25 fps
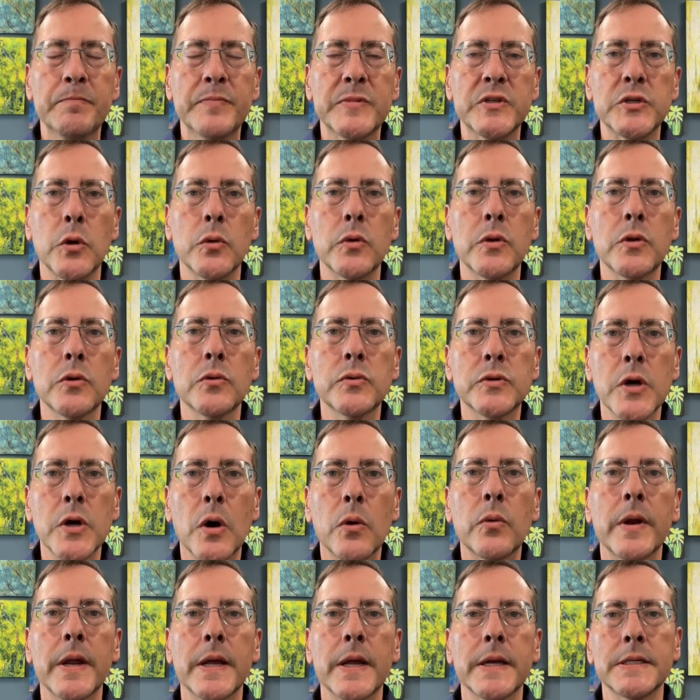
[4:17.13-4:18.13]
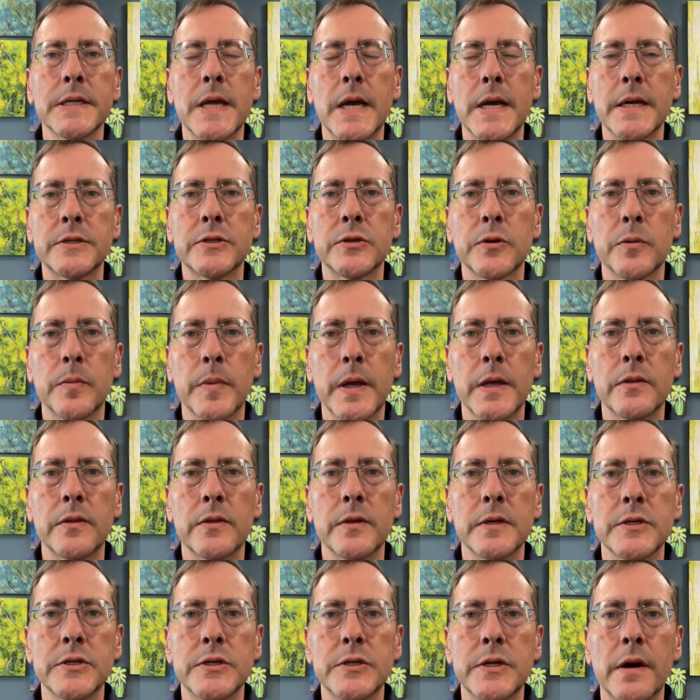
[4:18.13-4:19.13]
so you don't exacerbate
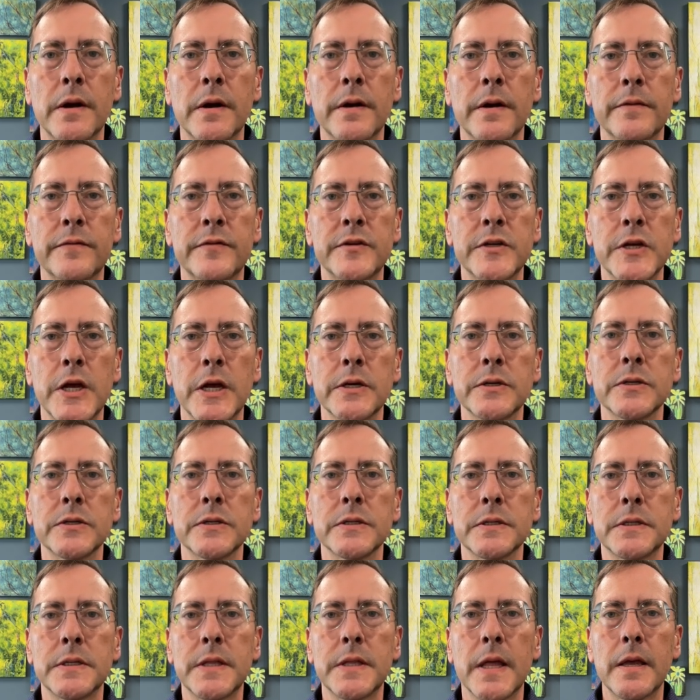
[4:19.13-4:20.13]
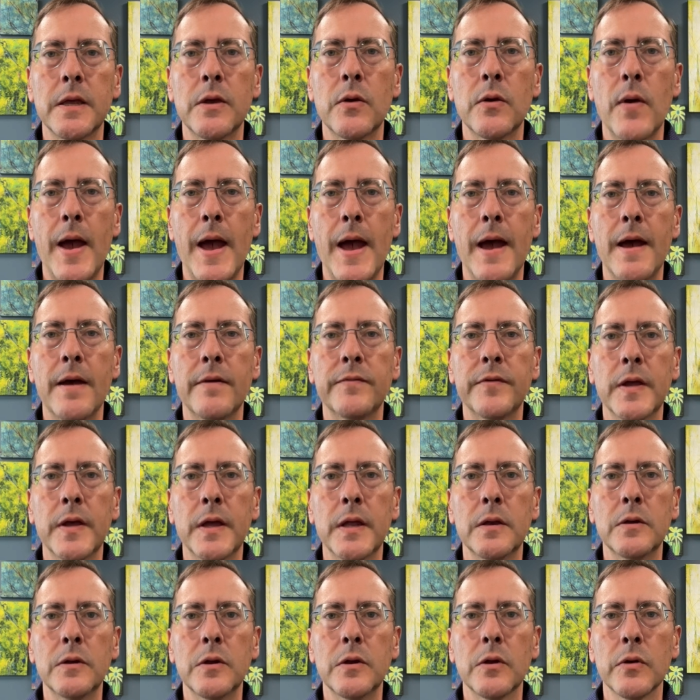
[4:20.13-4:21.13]
the degenerative changes that you have
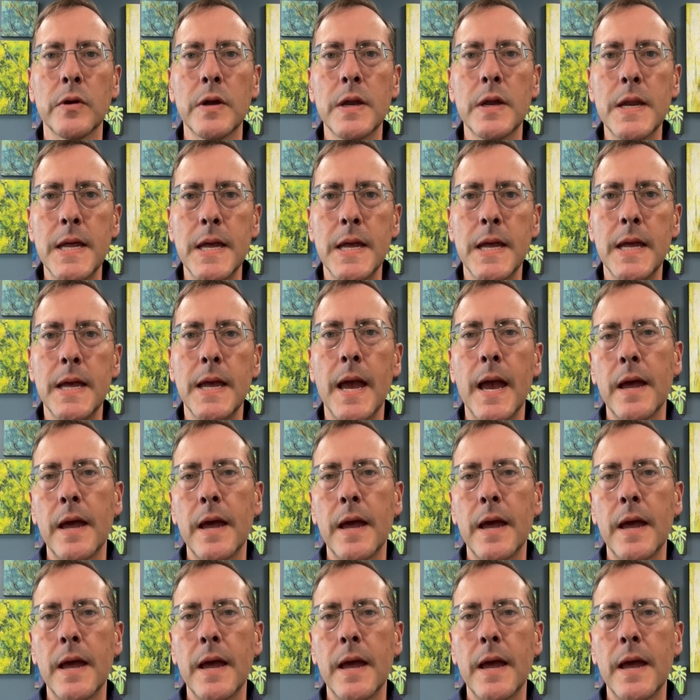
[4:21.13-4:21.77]
in your knee